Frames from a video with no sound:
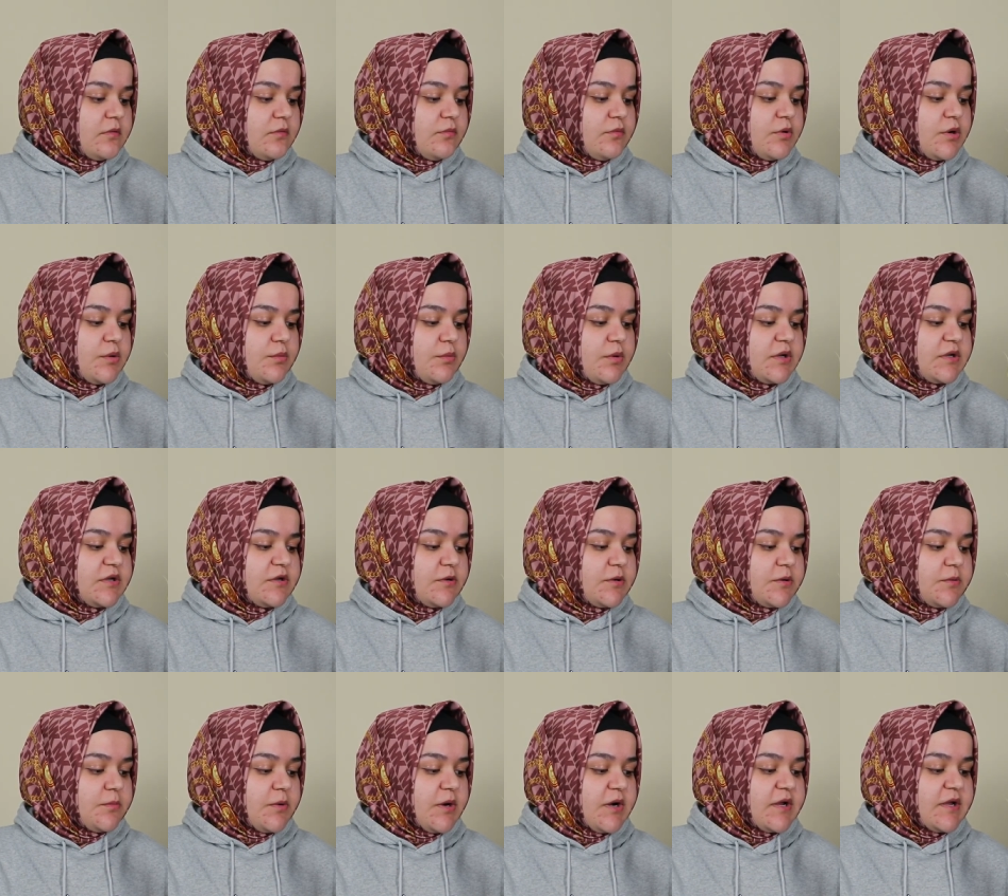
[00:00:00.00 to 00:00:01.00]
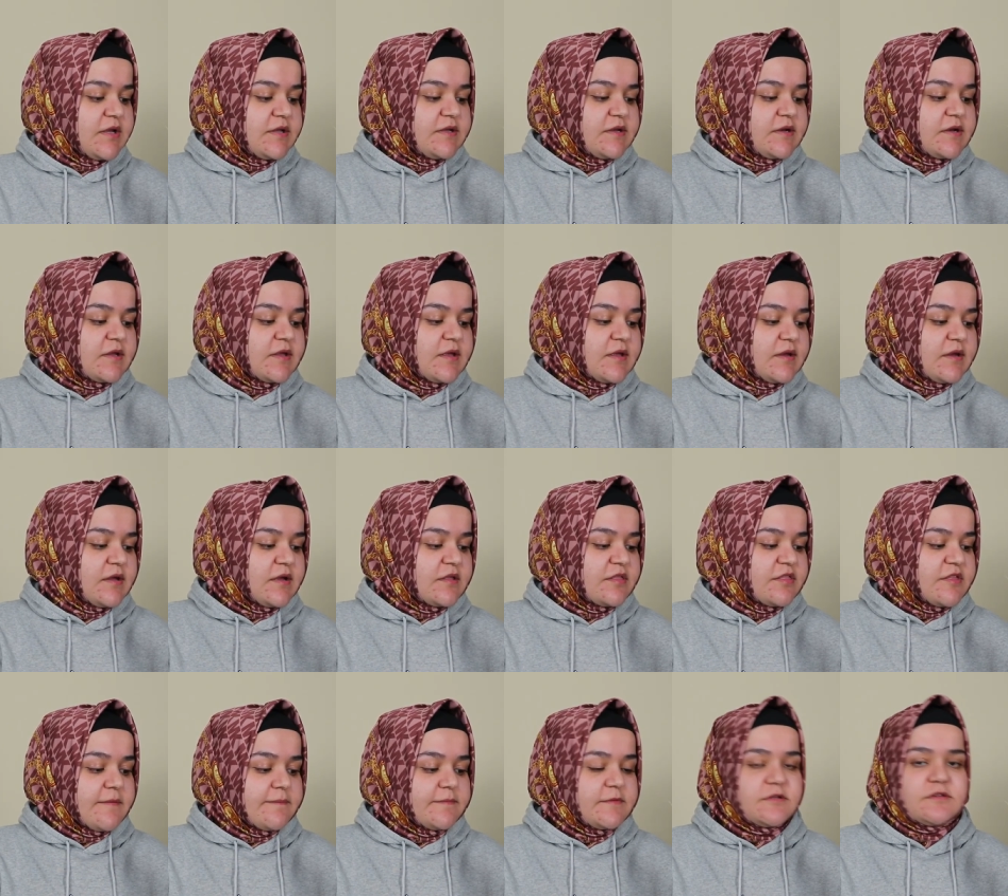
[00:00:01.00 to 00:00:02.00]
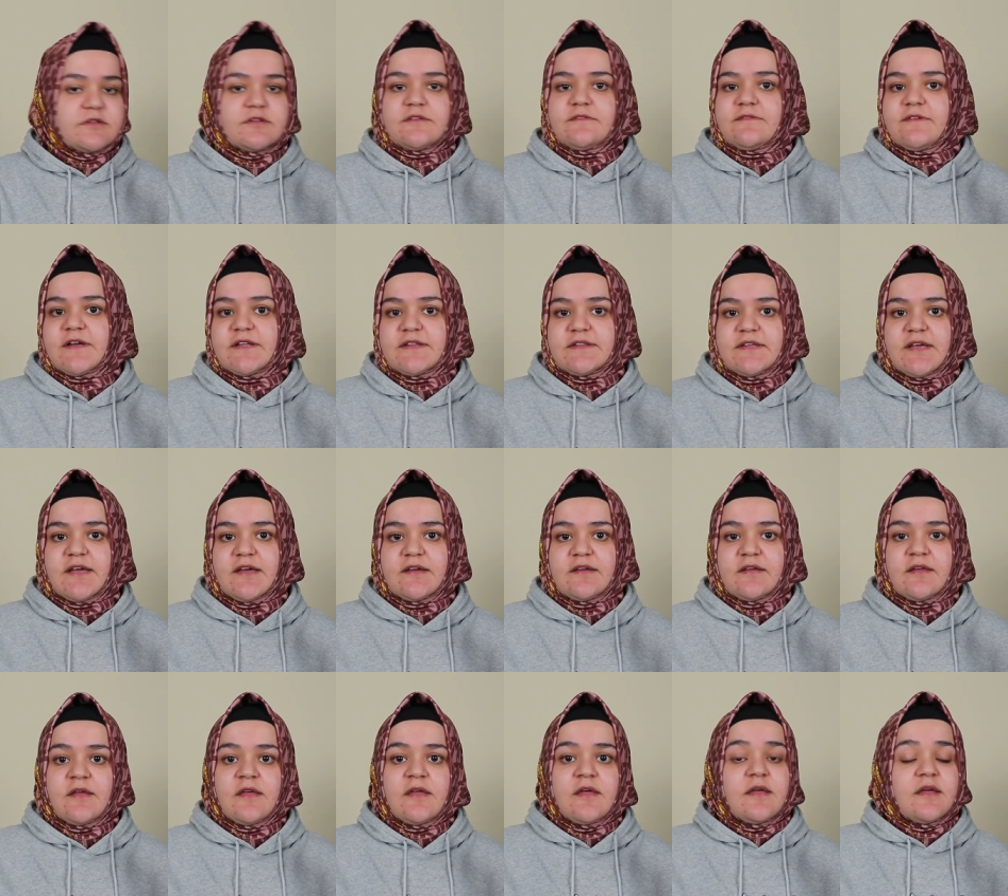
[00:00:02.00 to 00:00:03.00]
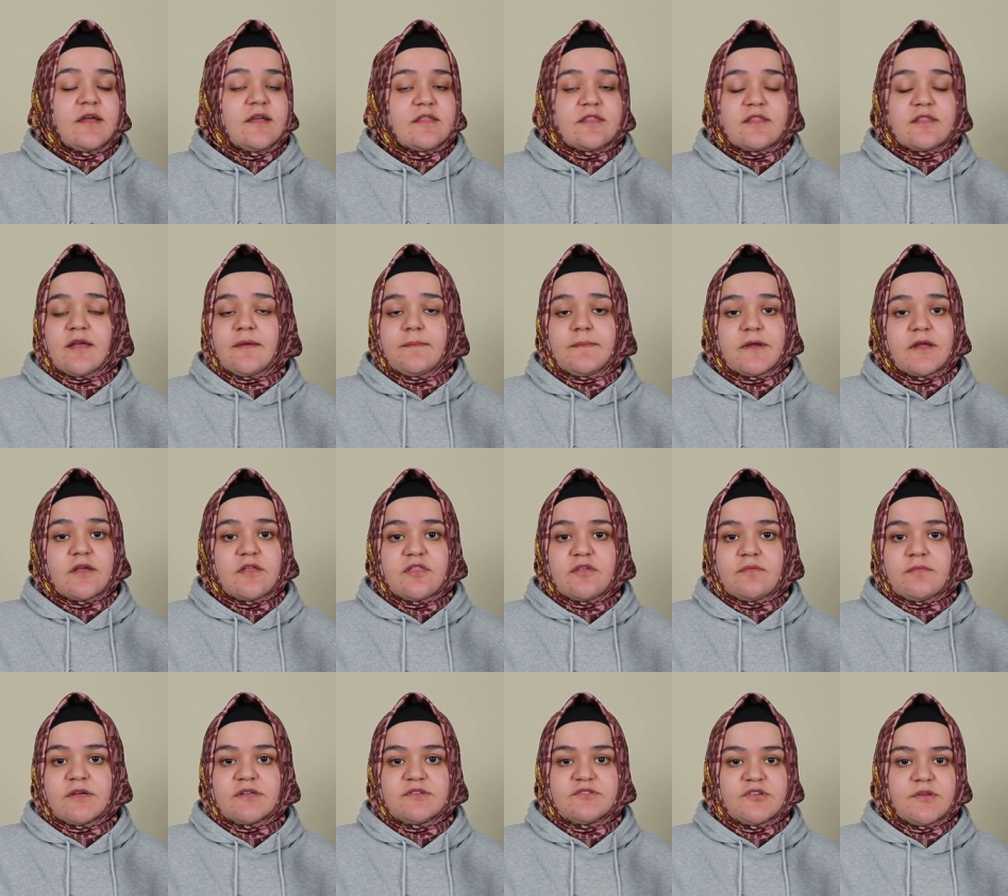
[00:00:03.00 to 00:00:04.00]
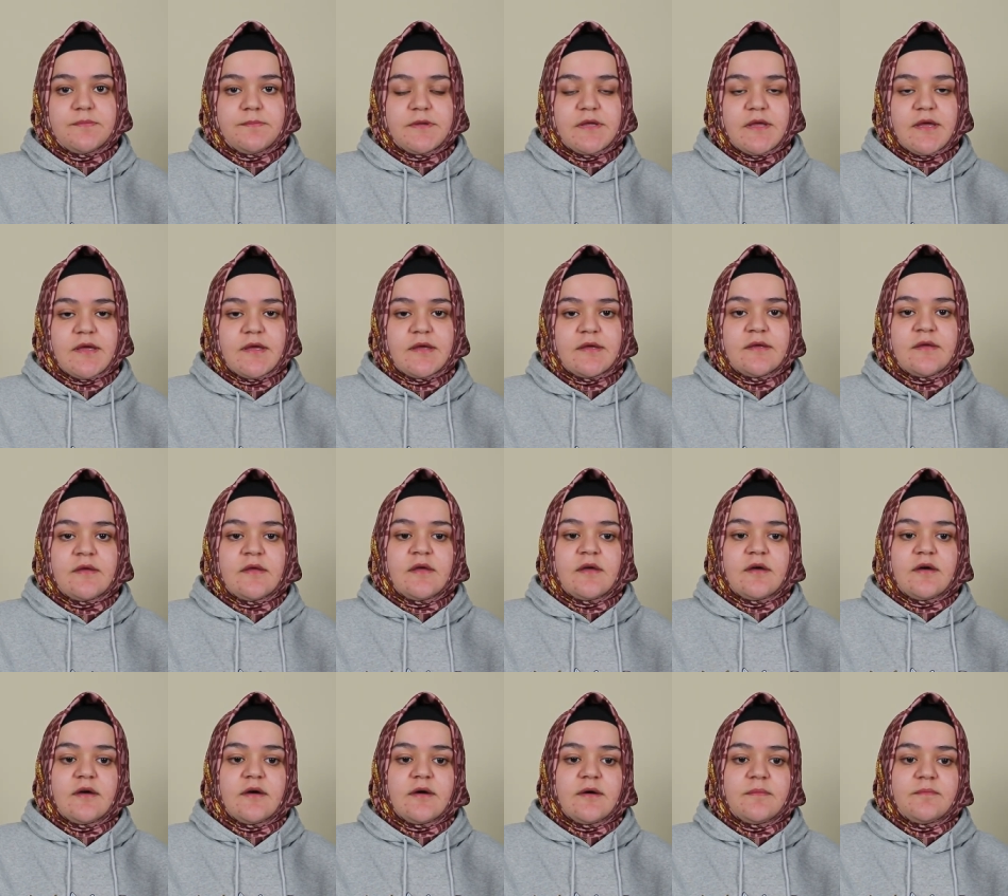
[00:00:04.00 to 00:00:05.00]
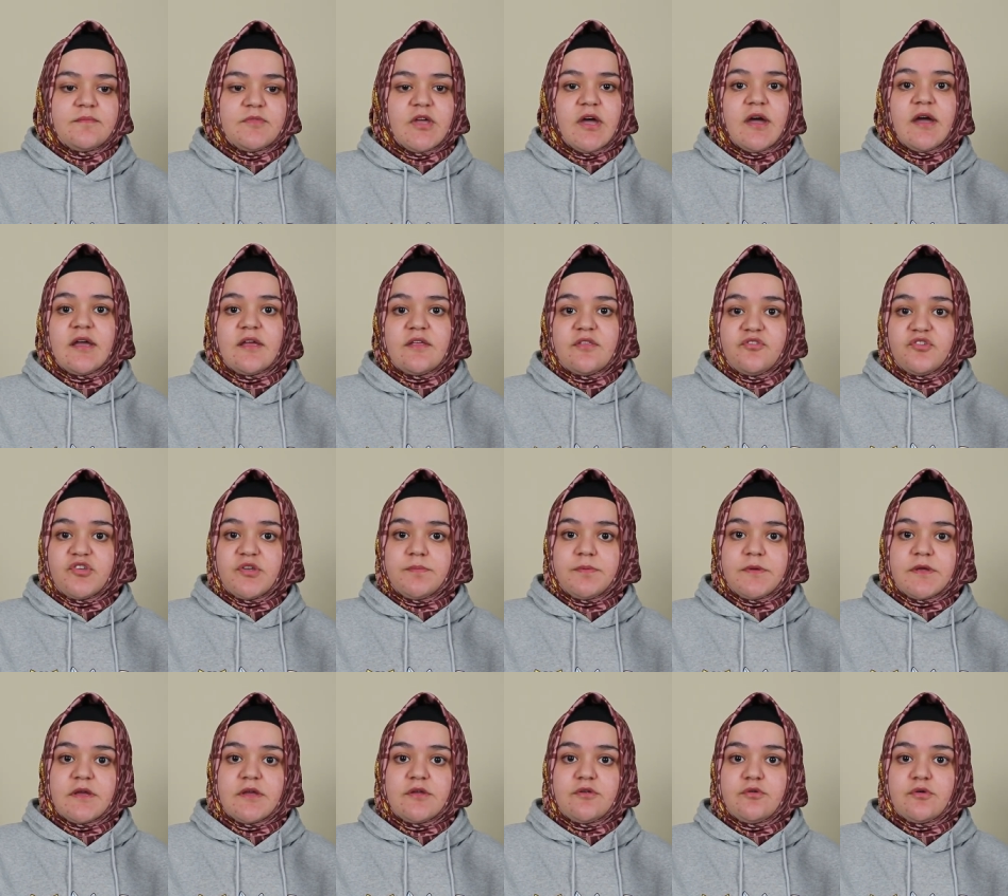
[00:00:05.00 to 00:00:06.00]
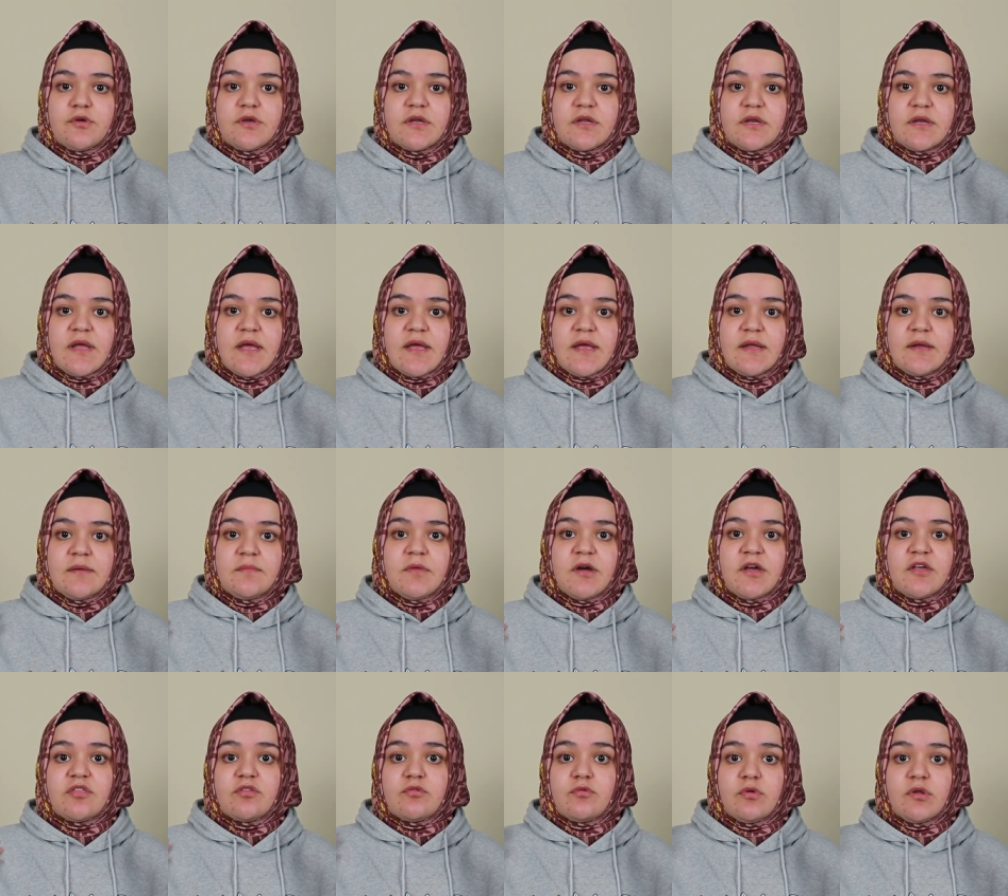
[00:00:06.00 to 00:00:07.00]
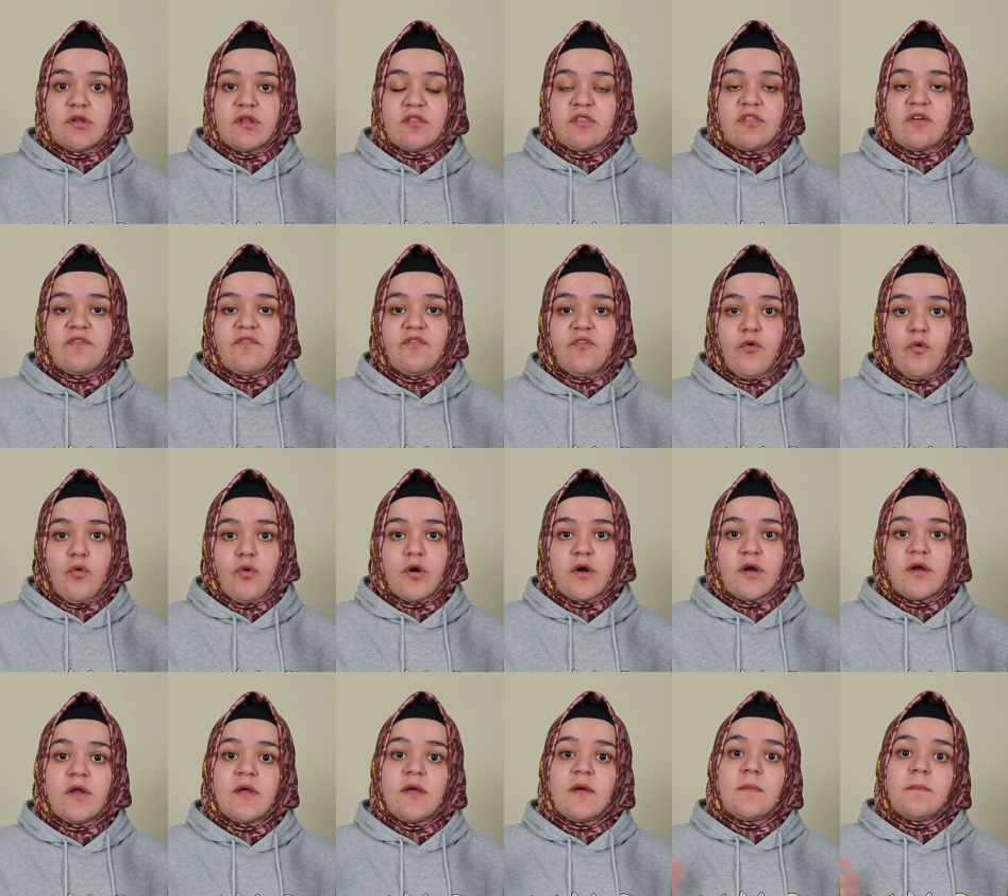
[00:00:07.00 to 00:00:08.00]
were wondering why I didn't get accepted to vet tech, it's not because of my GPA. Um, the highest GPA you could get in my school is a 4.